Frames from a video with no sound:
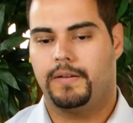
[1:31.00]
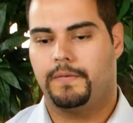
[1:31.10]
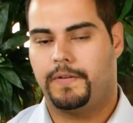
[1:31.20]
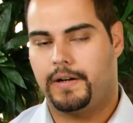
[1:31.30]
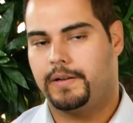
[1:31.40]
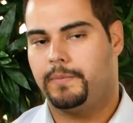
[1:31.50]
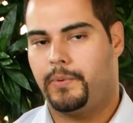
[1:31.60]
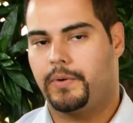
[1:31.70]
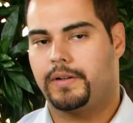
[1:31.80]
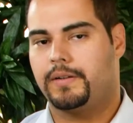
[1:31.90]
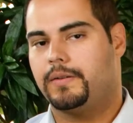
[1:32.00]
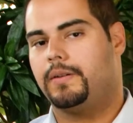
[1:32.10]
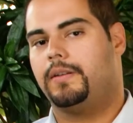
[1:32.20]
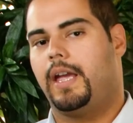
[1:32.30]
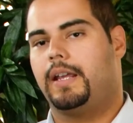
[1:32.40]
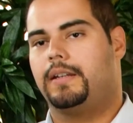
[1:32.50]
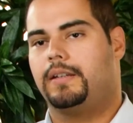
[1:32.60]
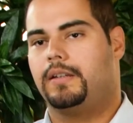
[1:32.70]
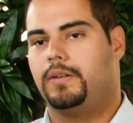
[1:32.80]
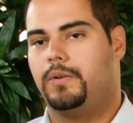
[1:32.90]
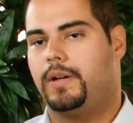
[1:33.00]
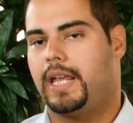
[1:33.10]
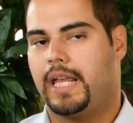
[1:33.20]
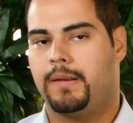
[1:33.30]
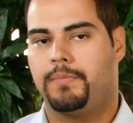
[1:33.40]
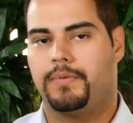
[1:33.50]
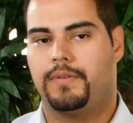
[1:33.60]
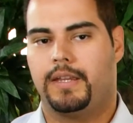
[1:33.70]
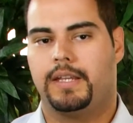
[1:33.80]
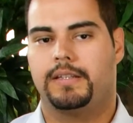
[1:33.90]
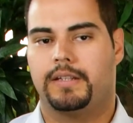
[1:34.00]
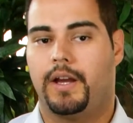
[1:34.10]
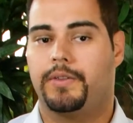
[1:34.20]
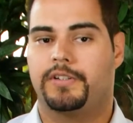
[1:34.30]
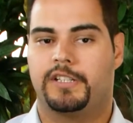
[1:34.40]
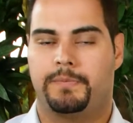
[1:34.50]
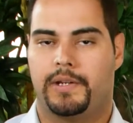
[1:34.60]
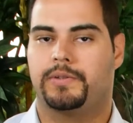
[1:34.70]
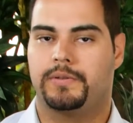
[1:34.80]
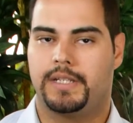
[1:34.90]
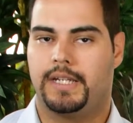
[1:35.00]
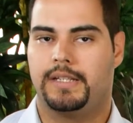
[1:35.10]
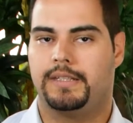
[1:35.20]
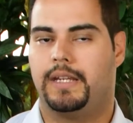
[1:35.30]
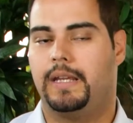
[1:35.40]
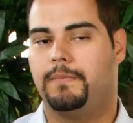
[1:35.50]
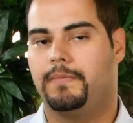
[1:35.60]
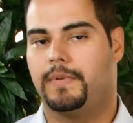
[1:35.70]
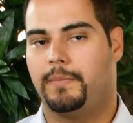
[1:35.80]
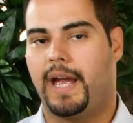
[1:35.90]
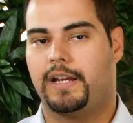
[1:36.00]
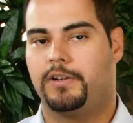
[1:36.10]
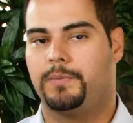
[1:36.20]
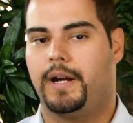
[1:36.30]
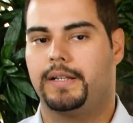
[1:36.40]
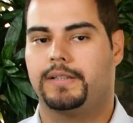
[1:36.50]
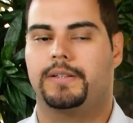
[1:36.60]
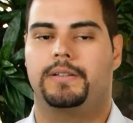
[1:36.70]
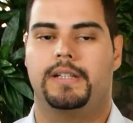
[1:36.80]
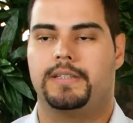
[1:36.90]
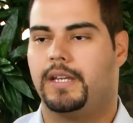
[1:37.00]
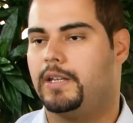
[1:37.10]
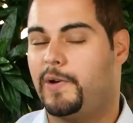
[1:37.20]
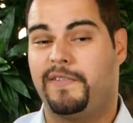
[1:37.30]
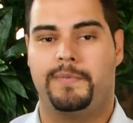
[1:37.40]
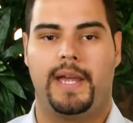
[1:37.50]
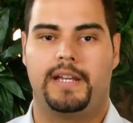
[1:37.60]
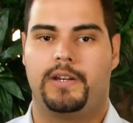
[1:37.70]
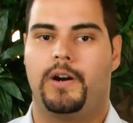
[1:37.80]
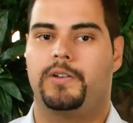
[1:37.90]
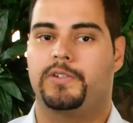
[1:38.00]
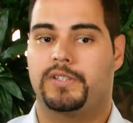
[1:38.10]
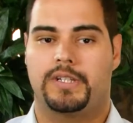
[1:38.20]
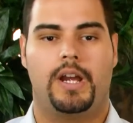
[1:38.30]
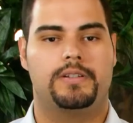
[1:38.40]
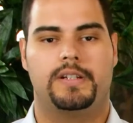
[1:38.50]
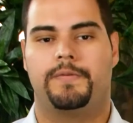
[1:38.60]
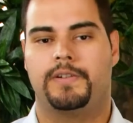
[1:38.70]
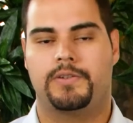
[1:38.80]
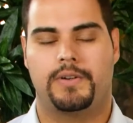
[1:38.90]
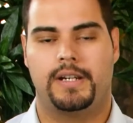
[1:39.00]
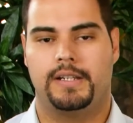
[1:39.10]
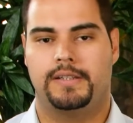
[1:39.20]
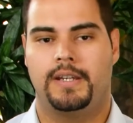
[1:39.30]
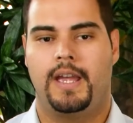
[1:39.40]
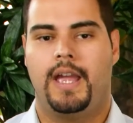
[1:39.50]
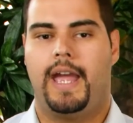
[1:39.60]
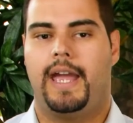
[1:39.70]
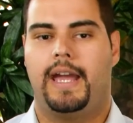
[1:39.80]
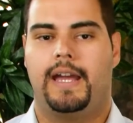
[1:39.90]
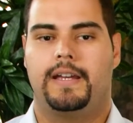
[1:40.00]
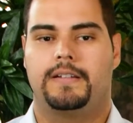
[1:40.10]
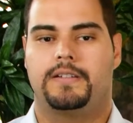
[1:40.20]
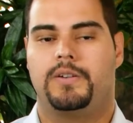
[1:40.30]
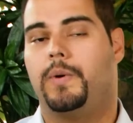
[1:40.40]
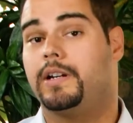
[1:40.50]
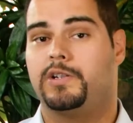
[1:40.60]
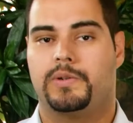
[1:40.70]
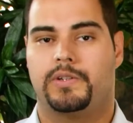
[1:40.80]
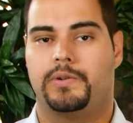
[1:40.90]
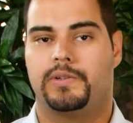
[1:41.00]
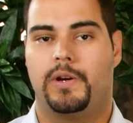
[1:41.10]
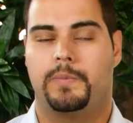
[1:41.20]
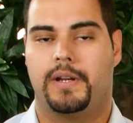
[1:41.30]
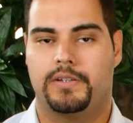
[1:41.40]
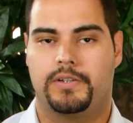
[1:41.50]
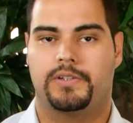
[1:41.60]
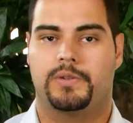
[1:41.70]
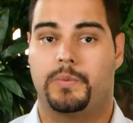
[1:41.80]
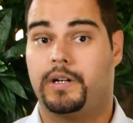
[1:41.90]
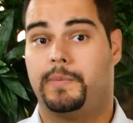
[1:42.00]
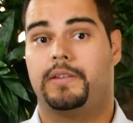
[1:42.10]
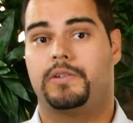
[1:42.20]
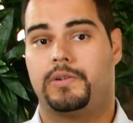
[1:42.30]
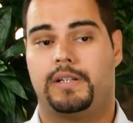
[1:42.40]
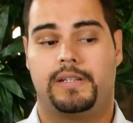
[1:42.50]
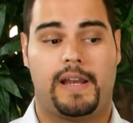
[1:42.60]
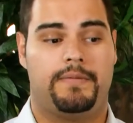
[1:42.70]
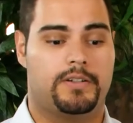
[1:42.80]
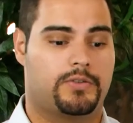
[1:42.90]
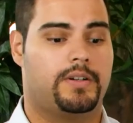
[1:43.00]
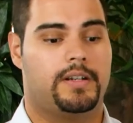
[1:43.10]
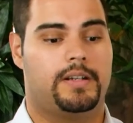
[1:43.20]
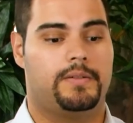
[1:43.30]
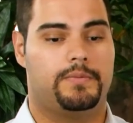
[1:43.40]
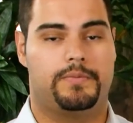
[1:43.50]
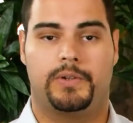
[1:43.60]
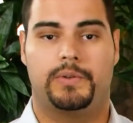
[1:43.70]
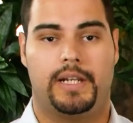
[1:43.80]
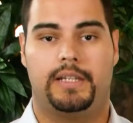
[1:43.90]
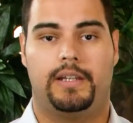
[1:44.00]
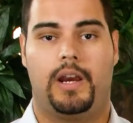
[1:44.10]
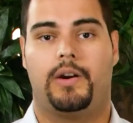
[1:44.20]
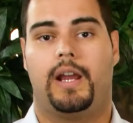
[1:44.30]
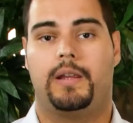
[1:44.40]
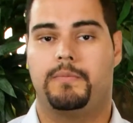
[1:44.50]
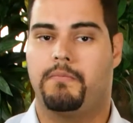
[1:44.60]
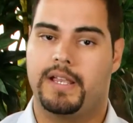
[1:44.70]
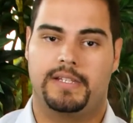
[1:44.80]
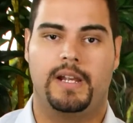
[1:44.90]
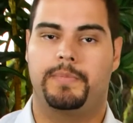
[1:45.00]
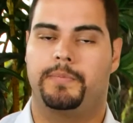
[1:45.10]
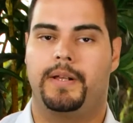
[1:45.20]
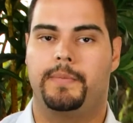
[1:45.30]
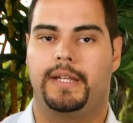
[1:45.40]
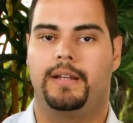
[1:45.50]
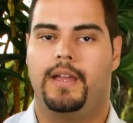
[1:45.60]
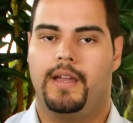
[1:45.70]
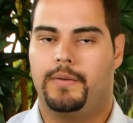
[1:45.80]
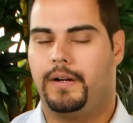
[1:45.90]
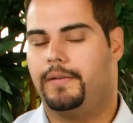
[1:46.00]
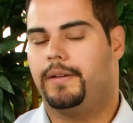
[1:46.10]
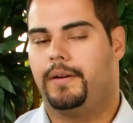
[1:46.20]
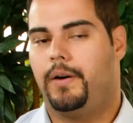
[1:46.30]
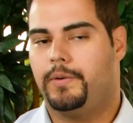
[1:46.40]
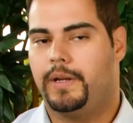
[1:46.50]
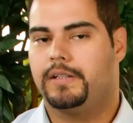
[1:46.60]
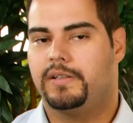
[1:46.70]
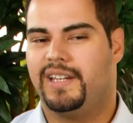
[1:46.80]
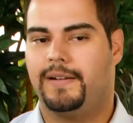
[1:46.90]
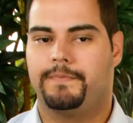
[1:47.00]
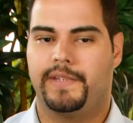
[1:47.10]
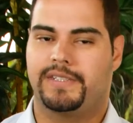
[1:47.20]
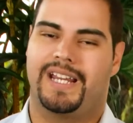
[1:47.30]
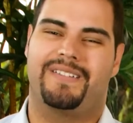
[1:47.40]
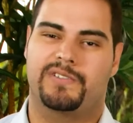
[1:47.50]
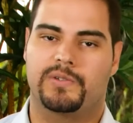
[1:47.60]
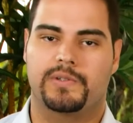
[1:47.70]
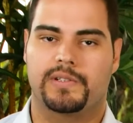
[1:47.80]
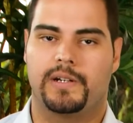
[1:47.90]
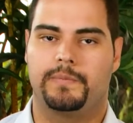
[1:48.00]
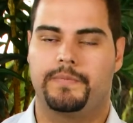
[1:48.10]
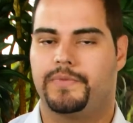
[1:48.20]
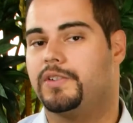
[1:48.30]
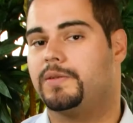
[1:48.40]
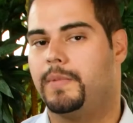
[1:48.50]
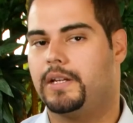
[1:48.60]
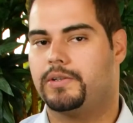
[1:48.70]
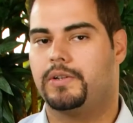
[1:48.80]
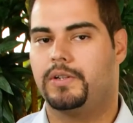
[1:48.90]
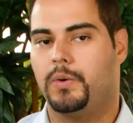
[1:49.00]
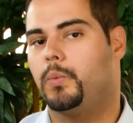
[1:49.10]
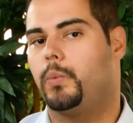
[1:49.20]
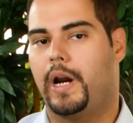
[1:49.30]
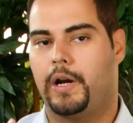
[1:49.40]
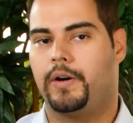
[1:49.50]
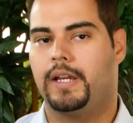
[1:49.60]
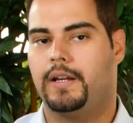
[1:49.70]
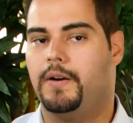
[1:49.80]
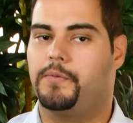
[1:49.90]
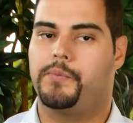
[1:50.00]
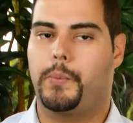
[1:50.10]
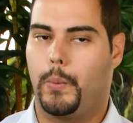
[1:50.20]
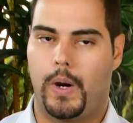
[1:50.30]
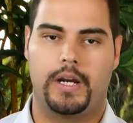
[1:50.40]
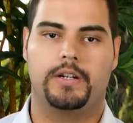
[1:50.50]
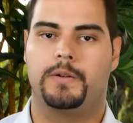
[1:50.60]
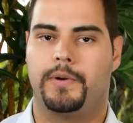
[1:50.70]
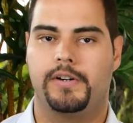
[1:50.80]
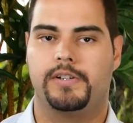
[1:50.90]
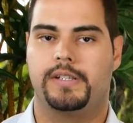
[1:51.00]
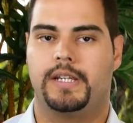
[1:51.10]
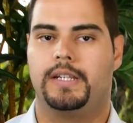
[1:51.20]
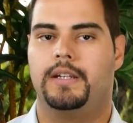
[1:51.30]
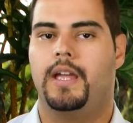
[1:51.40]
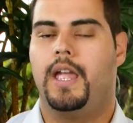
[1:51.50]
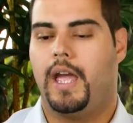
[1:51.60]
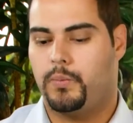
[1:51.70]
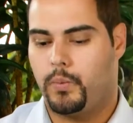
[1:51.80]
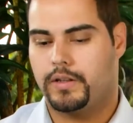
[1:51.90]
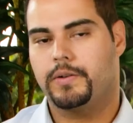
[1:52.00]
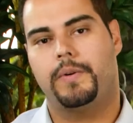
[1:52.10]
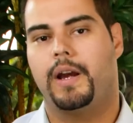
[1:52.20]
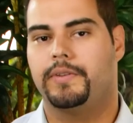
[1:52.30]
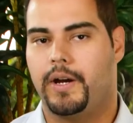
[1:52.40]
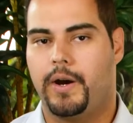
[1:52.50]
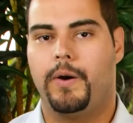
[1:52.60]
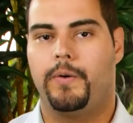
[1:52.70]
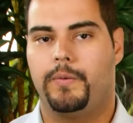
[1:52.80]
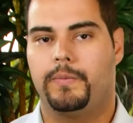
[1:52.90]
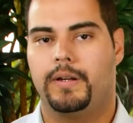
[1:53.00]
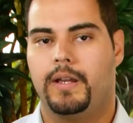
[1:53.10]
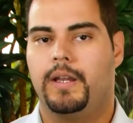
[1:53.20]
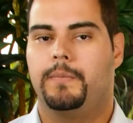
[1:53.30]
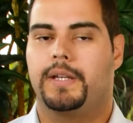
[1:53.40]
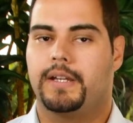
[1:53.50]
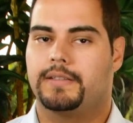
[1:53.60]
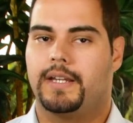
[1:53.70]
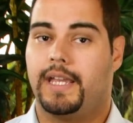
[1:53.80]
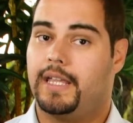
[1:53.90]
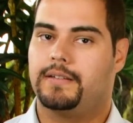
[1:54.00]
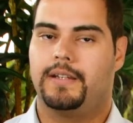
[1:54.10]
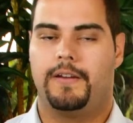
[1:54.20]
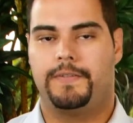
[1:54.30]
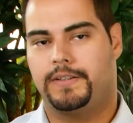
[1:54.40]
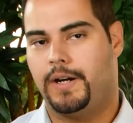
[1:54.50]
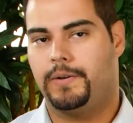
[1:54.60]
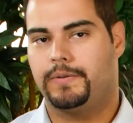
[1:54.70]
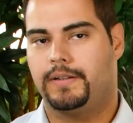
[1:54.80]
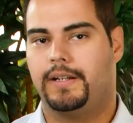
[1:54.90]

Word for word: very important that you keep these other specialties in the back of your mind. So let's say you have a backyard, there's tons of different trees, and you want to do a sewer scope because you're just worried about the trees having a tree root in there and messing up your plumbing. Well, the only way to do that is to have a sewer scope. Just make sure you're wary of where you're purchasing and what's around the home because again if you don't